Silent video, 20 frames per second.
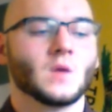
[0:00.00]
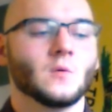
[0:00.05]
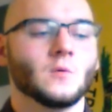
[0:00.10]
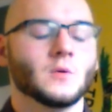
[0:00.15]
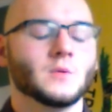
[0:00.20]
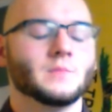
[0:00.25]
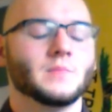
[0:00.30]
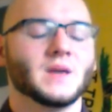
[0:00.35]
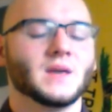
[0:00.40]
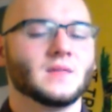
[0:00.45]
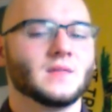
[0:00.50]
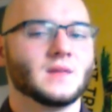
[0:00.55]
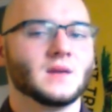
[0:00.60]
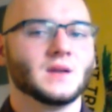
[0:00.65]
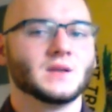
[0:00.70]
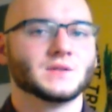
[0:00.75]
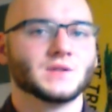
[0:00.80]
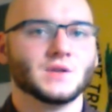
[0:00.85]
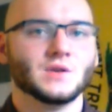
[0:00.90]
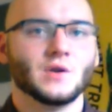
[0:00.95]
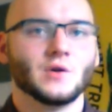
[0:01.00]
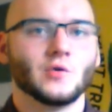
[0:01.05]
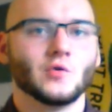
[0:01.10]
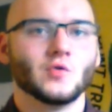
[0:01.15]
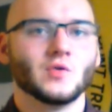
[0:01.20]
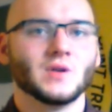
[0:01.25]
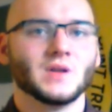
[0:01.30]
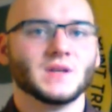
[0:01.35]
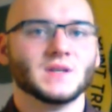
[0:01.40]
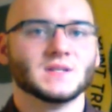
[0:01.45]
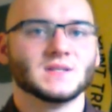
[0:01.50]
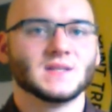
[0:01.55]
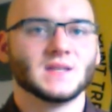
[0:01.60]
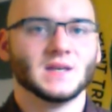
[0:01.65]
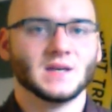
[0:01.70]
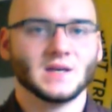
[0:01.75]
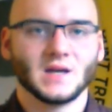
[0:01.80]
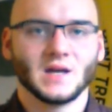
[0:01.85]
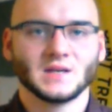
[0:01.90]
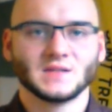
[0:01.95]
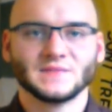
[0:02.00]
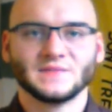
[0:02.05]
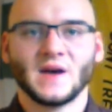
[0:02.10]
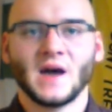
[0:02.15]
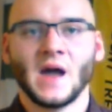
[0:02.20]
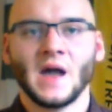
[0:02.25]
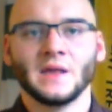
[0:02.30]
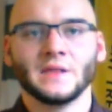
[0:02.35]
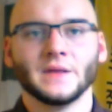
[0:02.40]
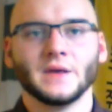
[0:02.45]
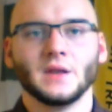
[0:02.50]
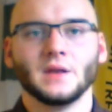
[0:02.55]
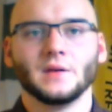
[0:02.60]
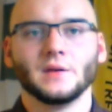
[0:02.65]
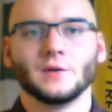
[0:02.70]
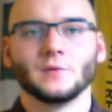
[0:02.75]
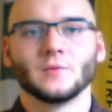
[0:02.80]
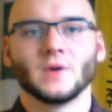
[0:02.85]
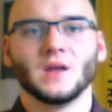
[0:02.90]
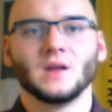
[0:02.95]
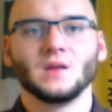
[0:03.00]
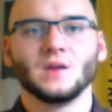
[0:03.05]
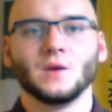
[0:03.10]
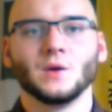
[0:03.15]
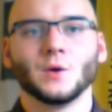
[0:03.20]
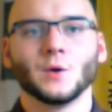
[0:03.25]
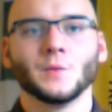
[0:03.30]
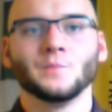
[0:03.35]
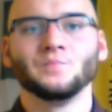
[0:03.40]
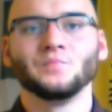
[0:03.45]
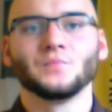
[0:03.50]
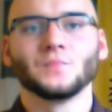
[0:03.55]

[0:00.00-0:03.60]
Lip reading: big thing to note is that, as I've highlighted in red here,